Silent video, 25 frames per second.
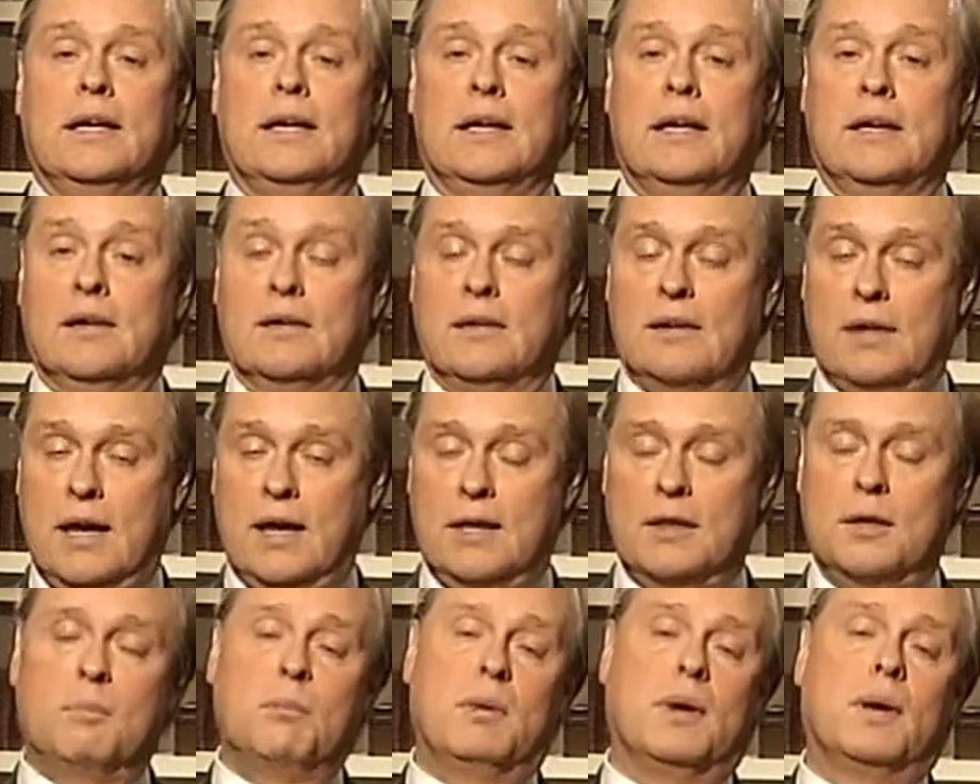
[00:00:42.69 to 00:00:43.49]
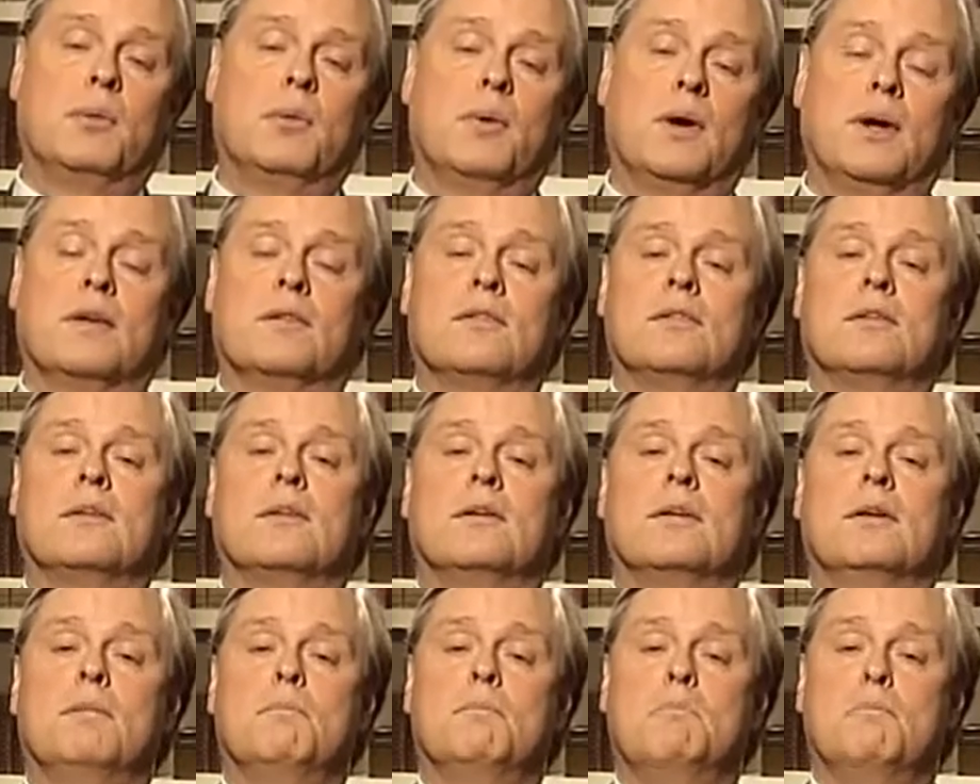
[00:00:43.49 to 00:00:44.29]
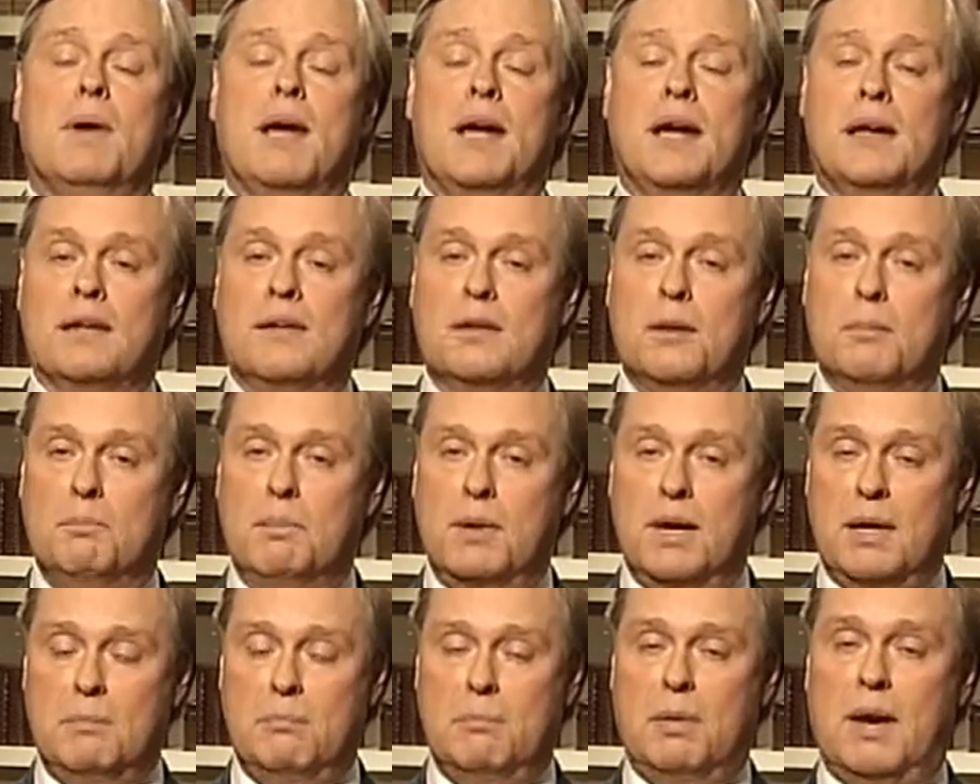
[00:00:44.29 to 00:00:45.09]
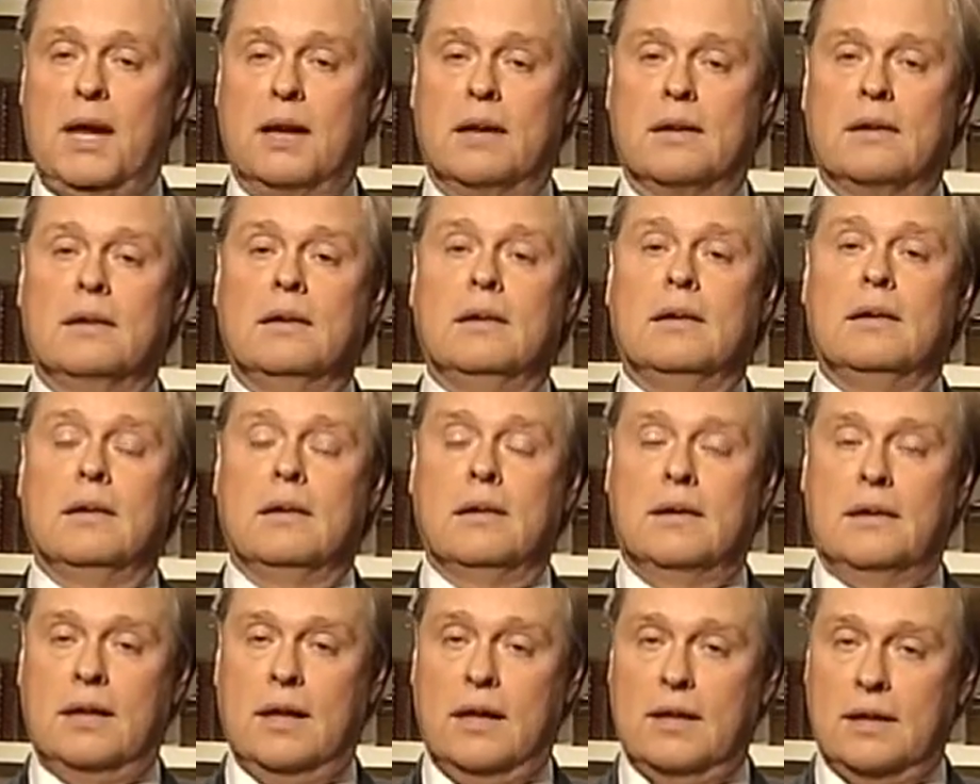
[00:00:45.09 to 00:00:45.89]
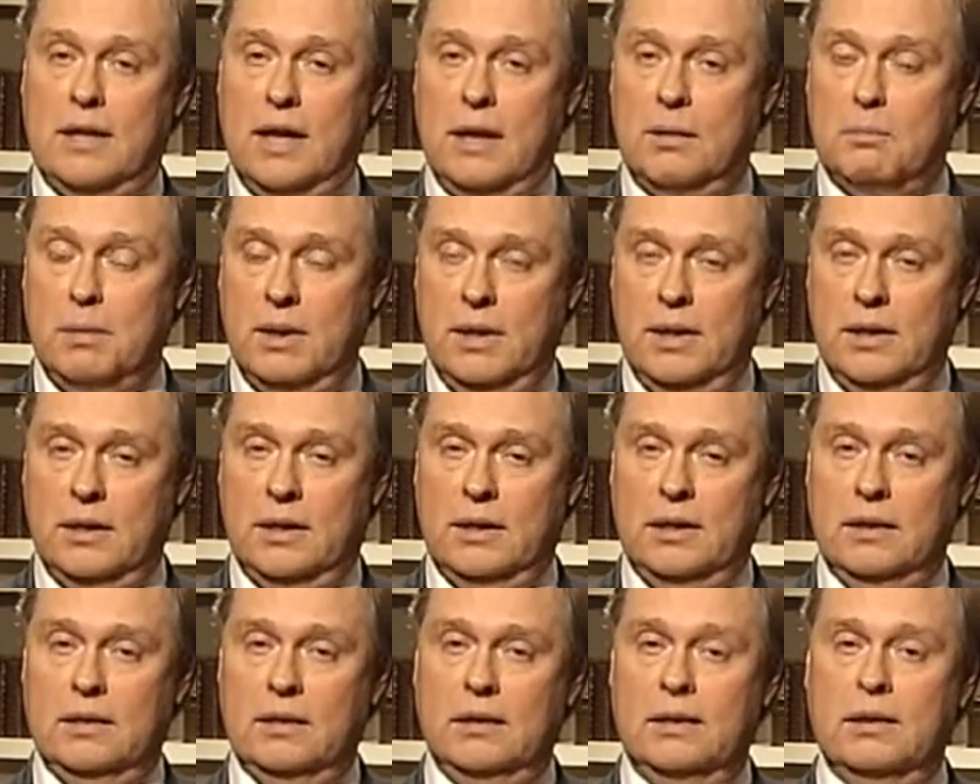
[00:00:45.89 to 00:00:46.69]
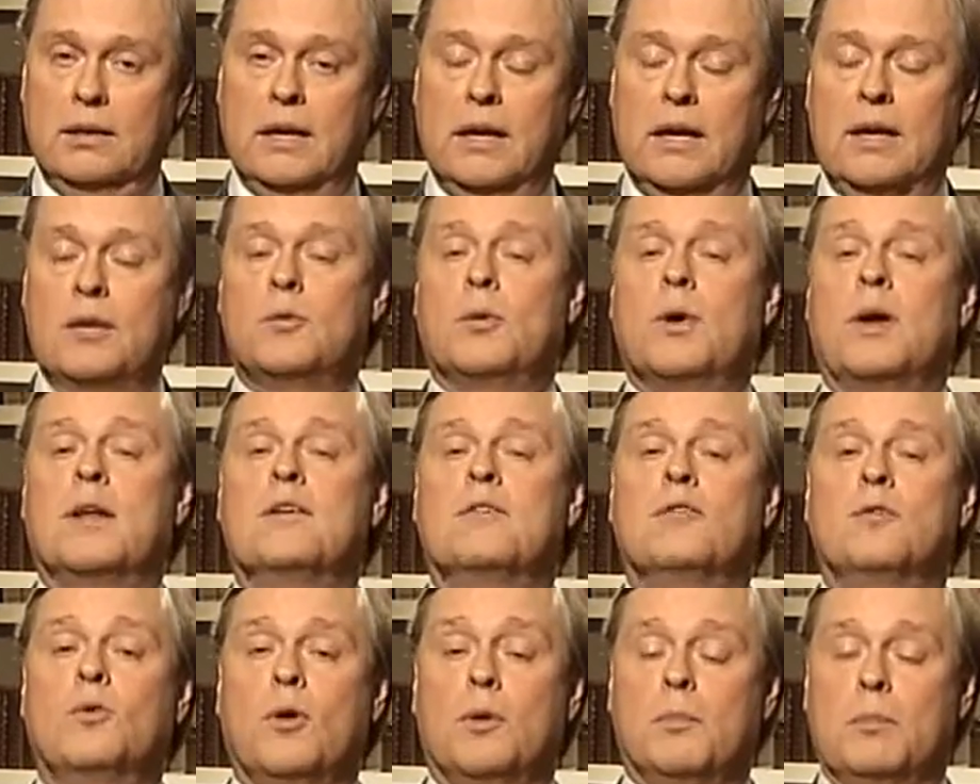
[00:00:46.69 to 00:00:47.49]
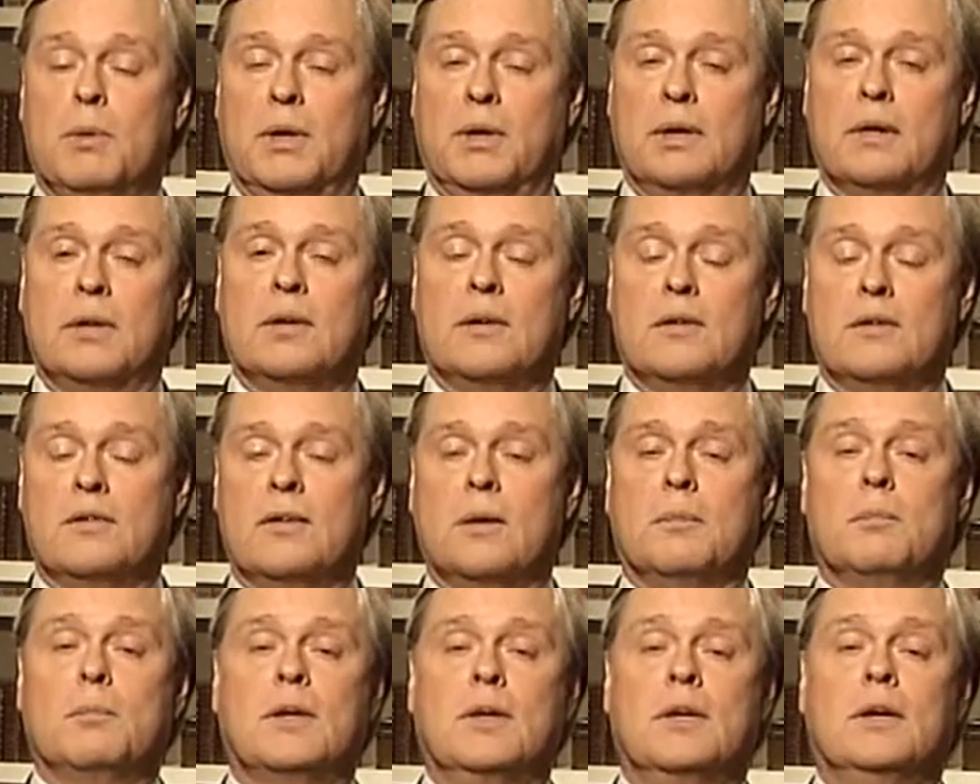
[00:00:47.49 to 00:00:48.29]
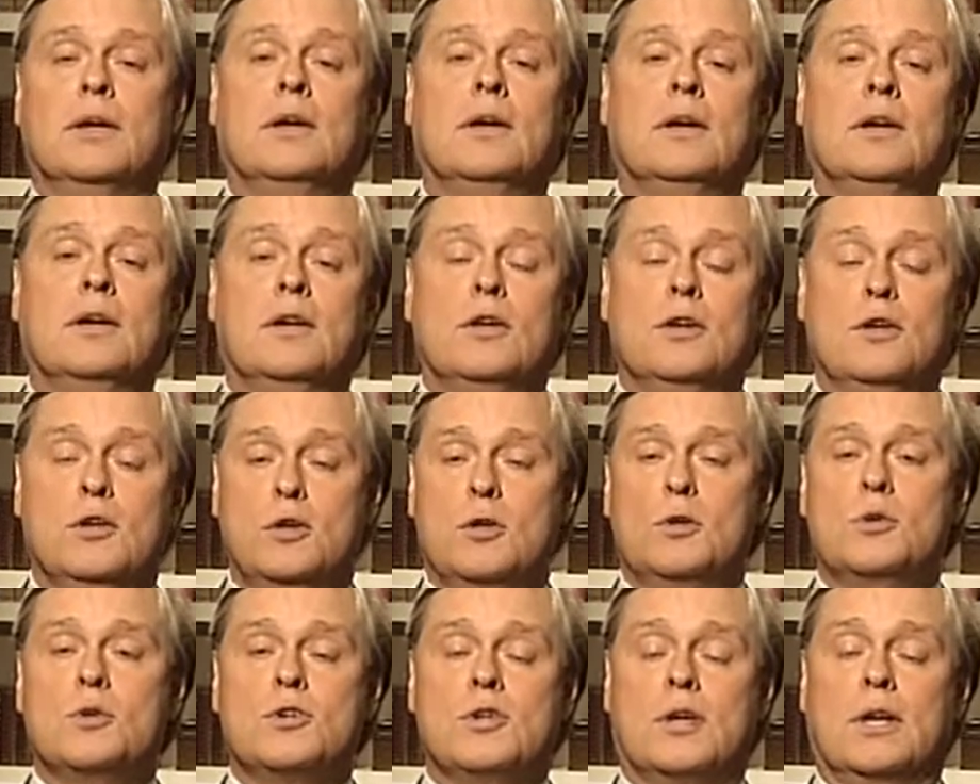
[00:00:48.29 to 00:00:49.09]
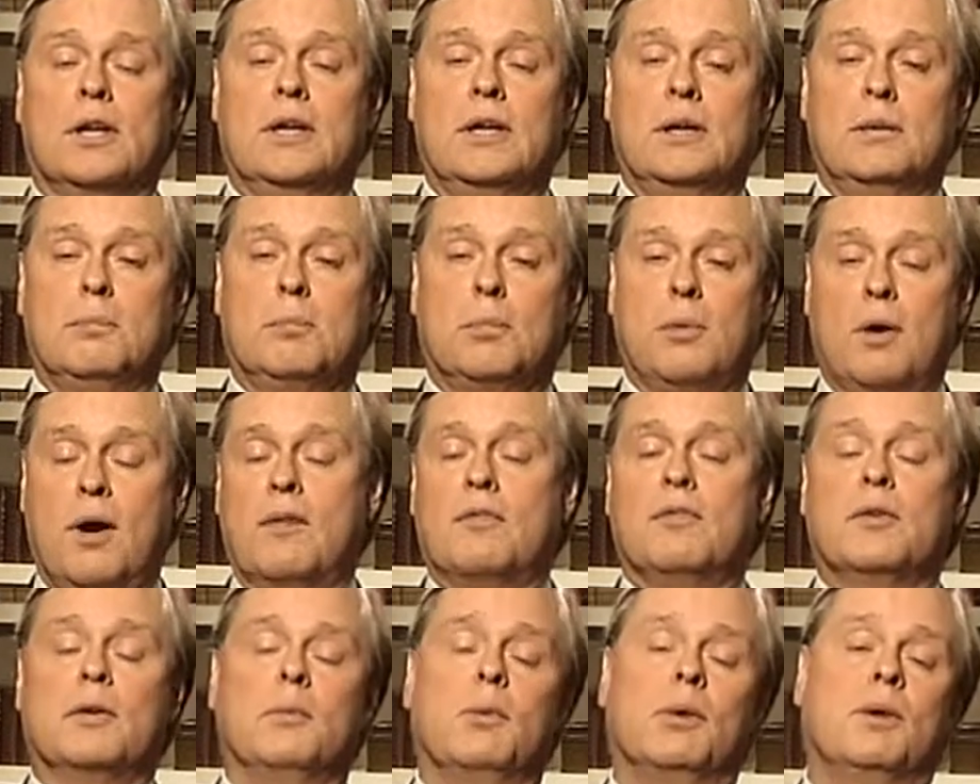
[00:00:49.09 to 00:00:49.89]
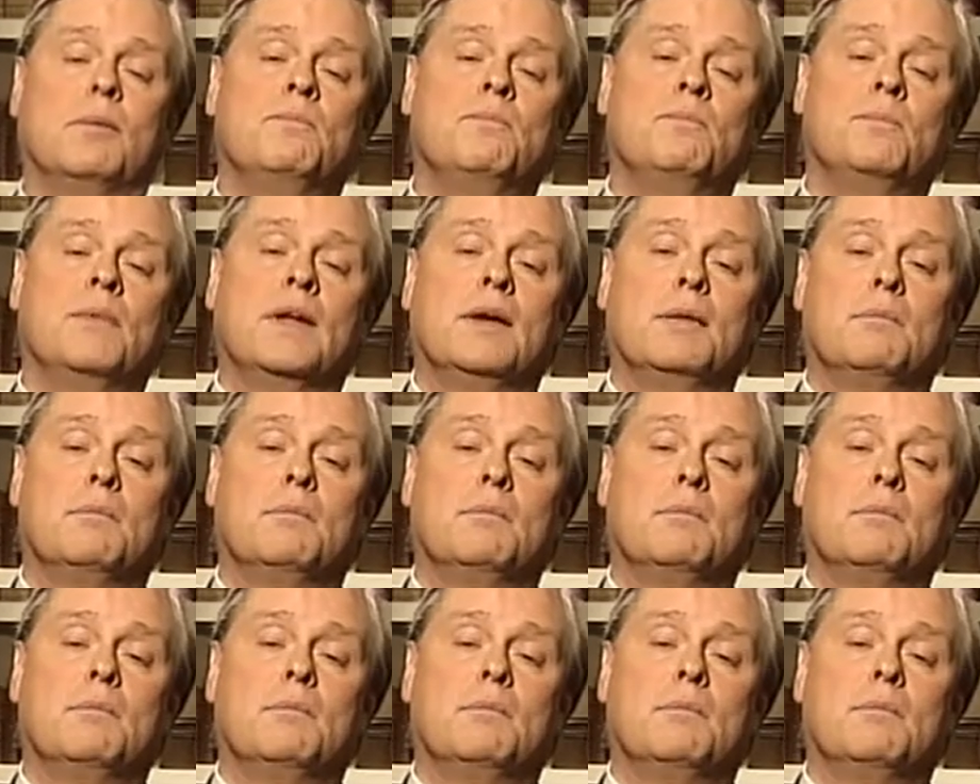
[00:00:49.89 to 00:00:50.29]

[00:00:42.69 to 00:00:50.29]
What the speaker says: He'll take the big risk, make the big bet, take that building, and transform it into something hugely profitable.